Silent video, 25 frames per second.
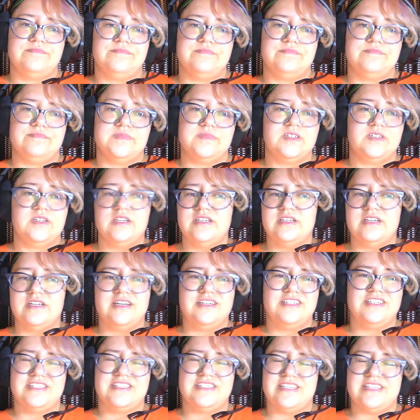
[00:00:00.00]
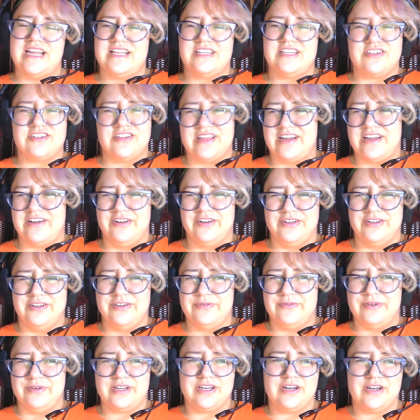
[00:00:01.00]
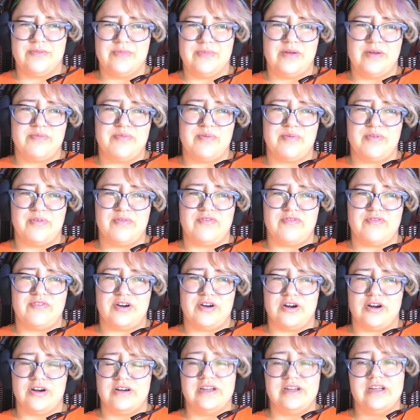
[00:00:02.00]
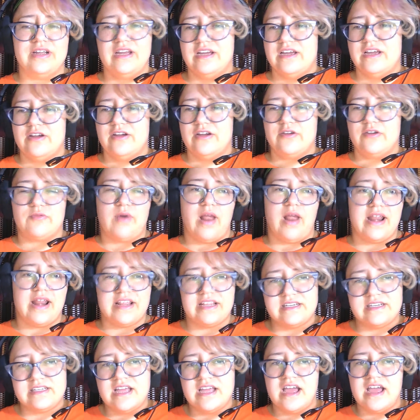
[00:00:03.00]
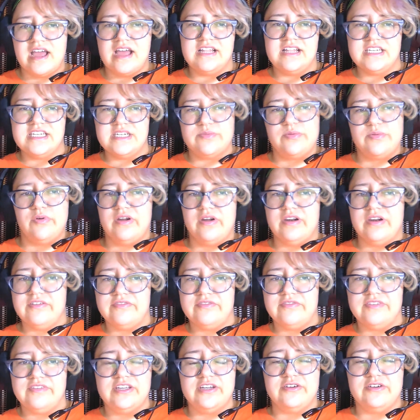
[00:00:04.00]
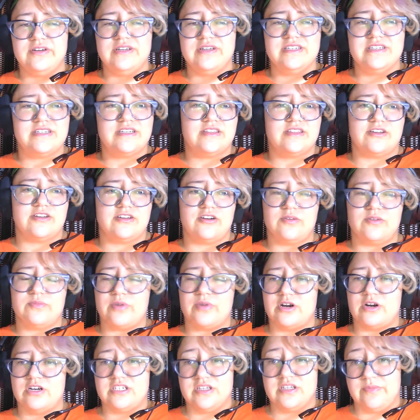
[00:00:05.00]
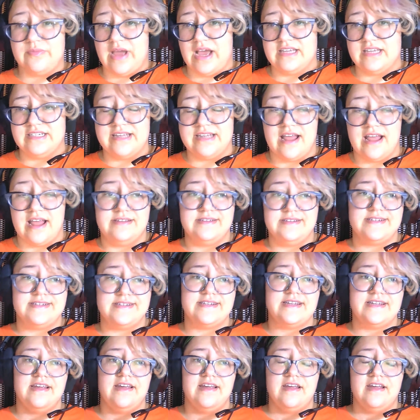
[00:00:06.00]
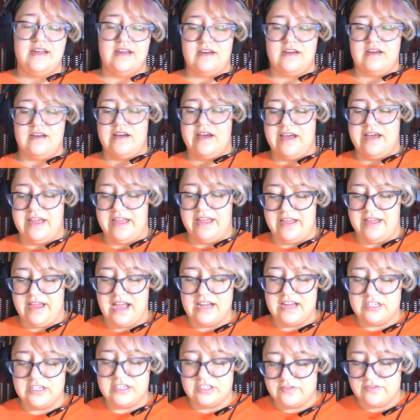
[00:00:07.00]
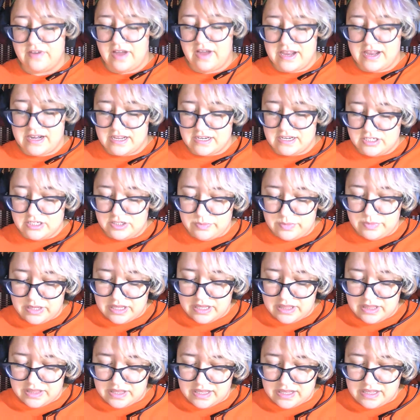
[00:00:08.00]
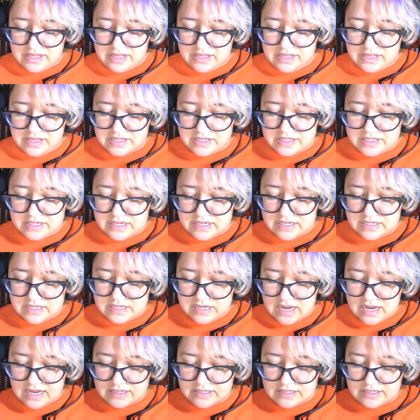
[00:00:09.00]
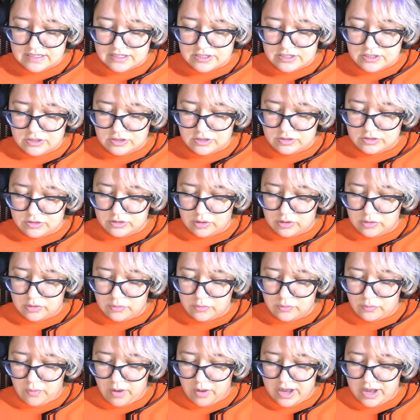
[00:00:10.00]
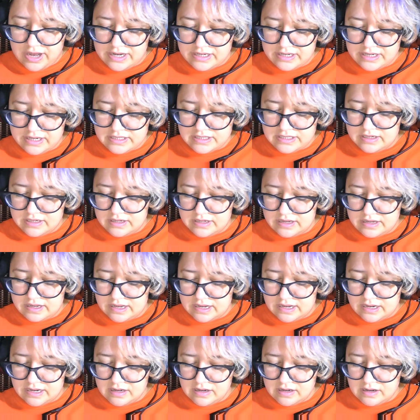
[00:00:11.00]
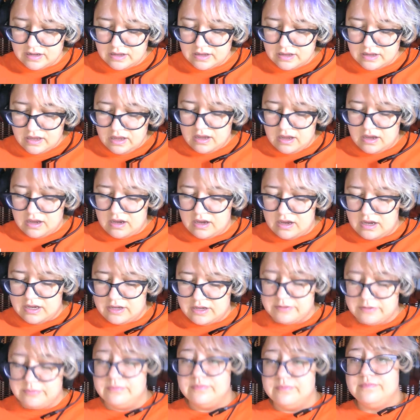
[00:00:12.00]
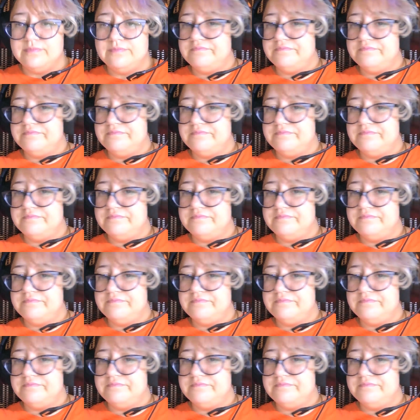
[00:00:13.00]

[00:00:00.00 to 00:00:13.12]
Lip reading: well, I'll just answer that all in one go. My preferred writing tense point of view is third person past tense. I just find it to be the easiest tense to write in. Um,